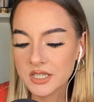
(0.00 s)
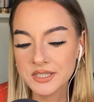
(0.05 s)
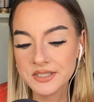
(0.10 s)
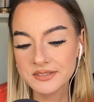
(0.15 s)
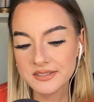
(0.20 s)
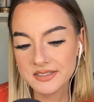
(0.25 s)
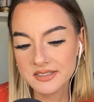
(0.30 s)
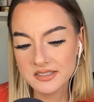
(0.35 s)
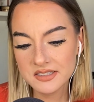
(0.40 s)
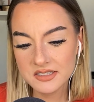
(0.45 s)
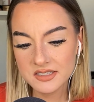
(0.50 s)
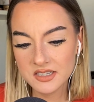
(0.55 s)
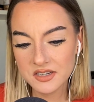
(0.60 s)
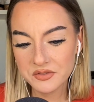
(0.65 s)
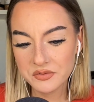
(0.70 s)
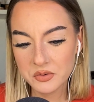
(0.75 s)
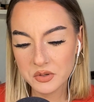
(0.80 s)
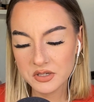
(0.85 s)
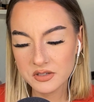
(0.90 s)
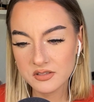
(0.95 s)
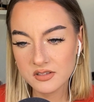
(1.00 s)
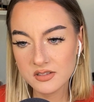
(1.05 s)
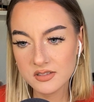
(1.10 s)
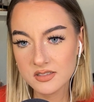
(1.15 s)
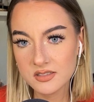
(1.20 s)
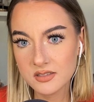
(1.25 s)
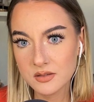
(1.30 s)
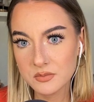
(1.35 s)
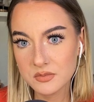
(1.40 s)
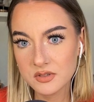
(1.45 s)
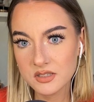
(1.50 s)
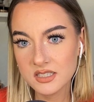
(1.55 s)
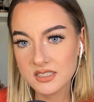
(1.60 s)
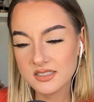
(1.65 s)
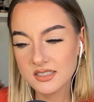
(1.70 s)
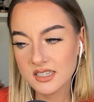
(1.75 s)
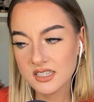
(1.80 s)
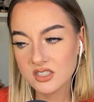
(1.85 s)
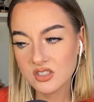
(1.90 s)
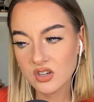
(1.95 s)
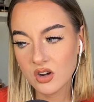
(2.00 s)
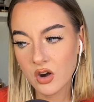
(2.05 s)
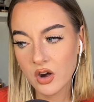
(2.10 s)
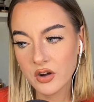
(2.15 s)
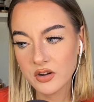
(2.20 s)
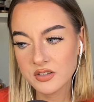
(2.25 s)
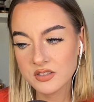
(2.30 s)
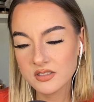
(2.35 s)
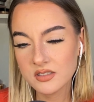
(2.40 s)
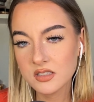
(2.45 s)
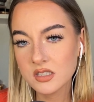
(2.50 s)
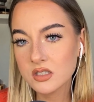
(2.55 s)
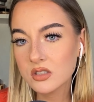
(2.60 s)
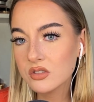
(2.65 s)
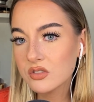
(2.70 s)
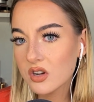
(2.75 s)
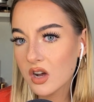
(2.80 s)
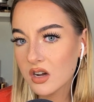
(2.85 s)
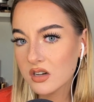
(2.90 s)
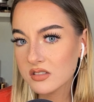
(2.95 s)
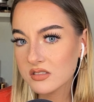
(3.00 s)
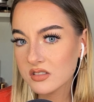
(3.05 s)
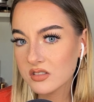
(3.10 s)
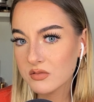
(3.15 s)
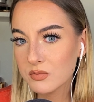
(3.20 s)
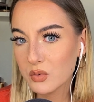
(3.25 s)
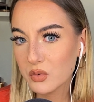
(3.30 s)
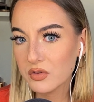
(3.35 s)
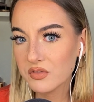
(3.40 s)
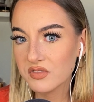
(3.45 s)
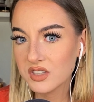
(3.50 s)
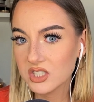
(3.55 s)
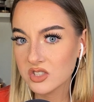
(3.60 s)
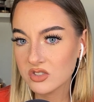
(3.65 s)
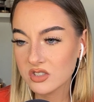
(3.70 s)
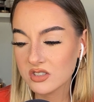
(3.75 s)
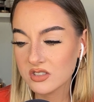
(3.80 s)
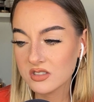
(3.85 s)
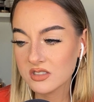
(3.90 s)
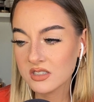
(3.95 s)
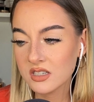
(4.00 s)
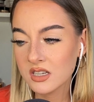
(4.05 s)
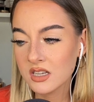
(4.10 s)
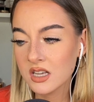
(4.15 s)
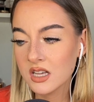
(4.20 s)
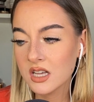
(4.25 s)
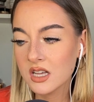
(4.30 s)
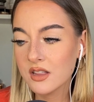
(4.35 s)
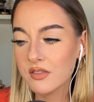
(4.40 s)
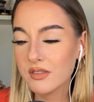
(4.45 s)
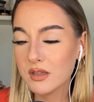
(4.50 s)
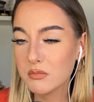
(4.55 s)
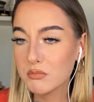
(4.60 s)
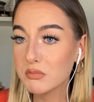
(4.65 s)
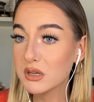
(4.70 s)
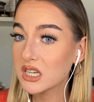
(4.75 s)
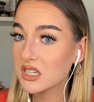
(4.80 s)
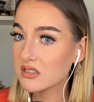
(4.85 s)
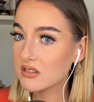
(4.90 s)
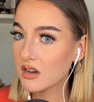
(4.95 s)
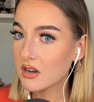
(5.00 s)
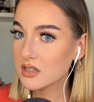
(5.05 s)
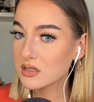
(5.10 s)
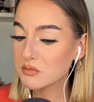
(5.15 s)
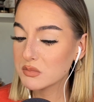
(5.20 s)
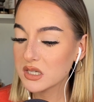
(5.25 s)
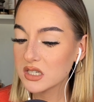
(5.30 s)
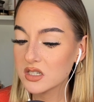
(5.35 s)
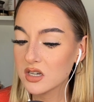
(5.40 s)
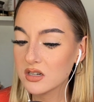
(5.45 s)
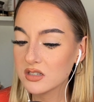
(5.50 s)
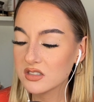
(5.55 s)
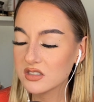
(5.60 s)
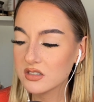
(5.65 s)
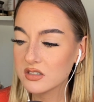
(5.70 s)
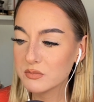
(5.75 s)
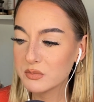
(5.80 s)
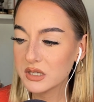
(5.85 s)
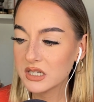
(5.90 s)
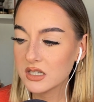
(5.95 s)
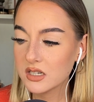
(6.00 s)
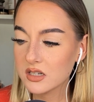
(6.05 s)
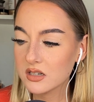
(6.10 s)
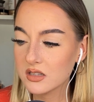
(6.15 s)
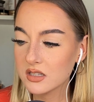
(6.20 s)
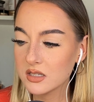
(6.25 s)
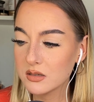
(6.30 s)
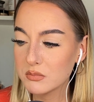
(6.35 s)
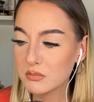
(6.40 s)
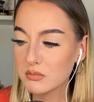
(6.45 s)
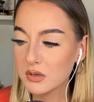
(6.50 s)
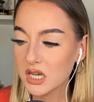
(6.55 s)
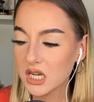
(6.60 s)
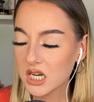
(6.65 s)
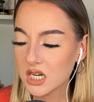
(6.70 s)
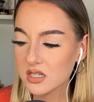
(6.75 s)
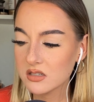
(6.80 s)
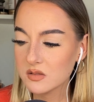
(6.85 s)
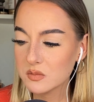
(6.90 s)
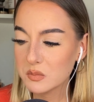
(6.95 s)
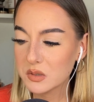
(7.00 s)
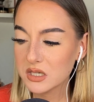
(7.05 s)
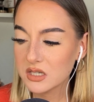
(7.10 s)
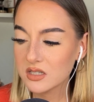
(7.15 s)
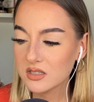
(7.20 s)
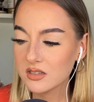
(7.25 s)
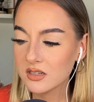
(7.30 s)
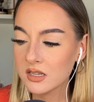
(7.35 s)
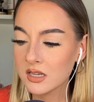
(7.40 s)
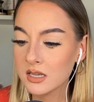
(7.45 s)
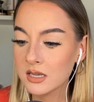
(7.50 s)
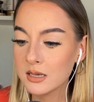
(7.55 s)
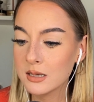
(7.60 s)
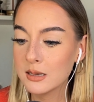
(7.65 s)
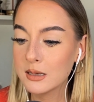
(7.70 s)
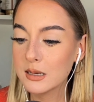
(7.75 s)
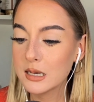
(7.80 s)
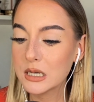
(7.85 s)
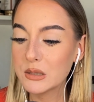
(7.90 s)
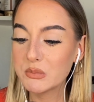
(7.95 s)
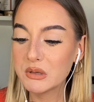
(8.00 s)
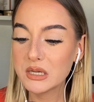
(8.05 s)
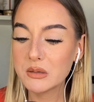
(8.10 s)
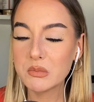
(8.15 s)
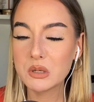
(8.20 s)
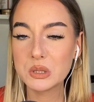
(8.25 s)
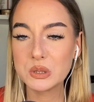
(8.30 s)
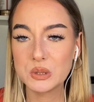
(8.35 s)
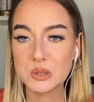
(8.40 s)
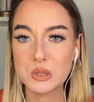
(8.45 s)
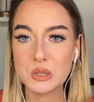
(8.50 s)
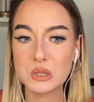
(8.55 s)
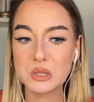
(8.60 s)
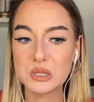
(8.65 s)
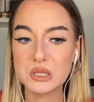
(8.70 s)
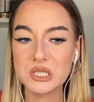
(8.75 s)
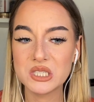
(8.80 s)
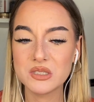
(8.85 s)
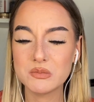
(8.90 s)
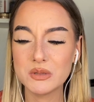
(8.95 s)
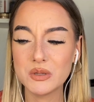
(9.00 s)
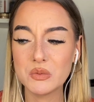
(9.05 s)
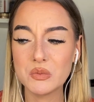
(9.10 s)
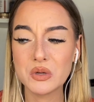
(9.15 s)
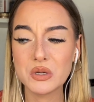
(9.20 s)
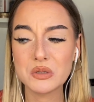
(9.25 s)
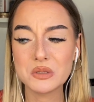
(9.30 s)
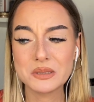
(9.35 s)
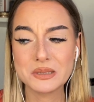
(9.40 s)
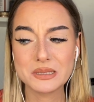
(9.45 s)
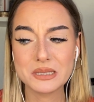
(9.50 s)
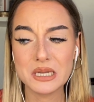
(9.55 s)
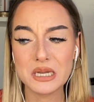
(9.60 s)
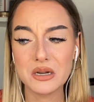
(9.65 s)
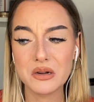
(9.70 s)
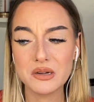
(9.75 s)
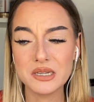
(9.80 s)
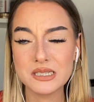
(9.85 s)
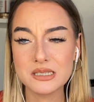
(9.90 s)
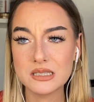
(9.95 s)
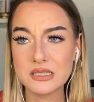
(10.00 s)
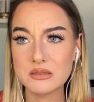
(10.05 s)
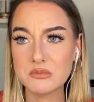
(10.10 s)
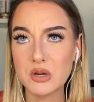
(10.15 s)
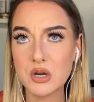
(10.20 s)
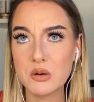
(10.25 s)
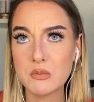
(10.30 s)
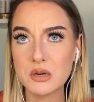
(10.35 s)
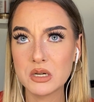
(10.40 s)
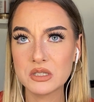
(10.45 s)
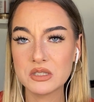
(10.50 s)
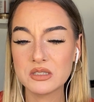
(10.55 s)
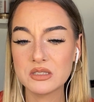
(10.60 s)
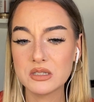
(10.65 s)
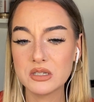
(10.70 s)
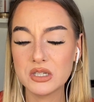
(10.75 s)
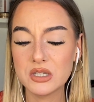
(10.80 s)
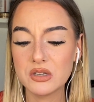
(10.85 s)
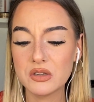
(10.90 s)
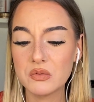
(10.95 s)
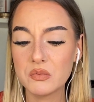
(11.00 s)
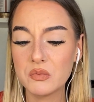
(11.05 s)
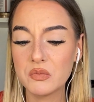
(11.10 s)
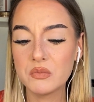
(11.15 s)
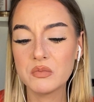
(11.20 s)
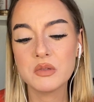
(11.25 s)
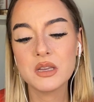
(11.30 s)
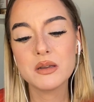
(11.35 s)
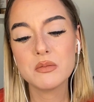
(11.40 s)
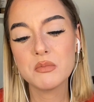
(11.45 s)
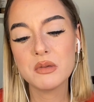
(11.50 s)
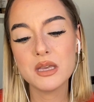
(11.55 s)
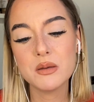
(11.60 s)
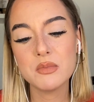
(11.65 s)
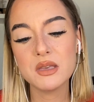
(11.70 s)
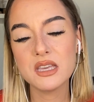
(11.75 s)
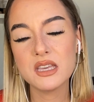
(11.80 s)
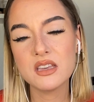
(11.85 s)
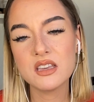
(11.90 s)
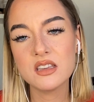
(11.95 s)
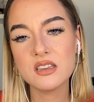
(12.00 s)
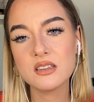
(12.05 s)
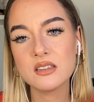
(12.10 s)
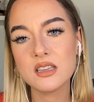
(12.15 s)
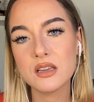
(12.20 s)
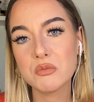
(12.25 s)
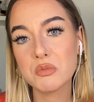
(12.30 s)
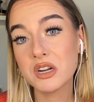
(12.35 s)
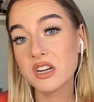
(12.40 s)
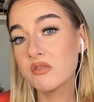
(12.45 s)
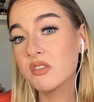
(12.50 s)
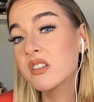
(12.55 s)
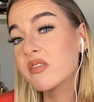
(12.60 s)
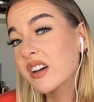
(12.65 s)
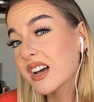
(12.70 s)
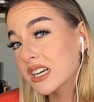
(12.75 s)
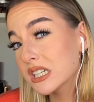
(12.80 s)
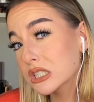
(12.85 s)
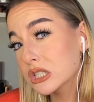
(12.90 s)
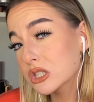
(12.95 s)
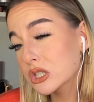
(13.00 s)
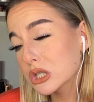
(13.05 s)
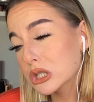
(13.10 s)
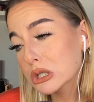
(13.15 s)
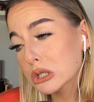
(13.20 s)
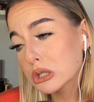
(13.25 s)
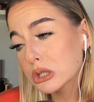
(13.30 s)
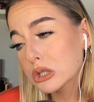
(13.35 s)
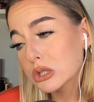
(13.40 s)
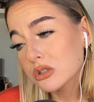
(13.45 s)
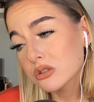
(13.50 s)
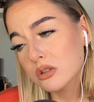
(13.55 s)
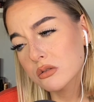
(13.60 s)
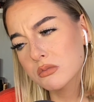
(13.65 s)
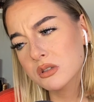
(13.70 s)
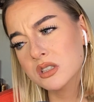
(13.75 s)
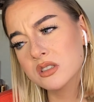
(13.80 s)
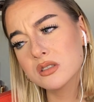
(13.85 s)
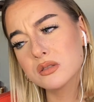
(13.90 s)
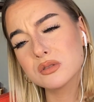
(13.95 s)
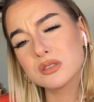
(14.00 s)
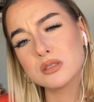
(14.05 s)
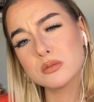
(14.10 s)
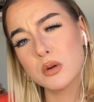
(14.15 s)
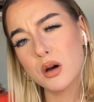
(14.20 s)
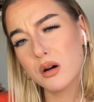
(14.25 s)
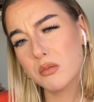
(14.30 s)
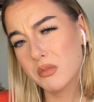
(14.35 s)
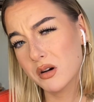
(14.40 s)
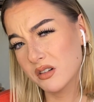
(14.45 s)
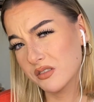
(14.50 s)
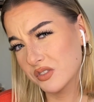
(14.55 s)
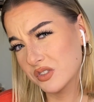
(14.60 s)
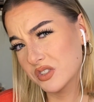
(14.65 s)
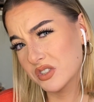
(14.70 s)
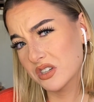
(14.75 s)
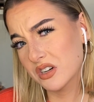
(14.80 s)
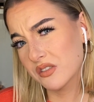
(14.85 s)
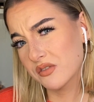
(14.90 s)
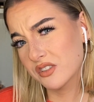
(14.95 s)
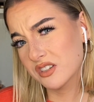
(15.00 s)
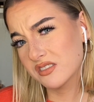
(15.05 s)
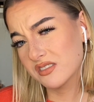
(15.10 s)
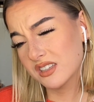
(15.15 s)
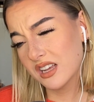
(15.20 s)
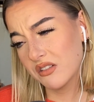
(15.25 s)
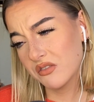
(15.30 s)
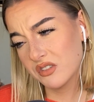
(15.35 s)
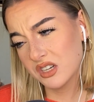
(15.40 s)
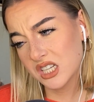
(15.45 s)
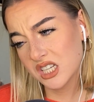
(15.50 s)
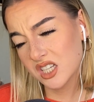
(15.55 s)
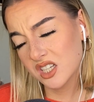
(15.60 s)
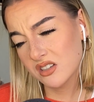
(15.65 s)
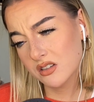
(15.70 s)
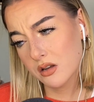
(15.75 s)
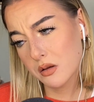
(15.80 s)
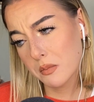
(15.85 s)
This is a tough one because it's like dogs. Little dogs are more vicious than big dogs. Big dogs are big cuddly bears, but a big monster could just be real scary, and a small monster you could like maybe get rid of it faster or summon a small monster for safety.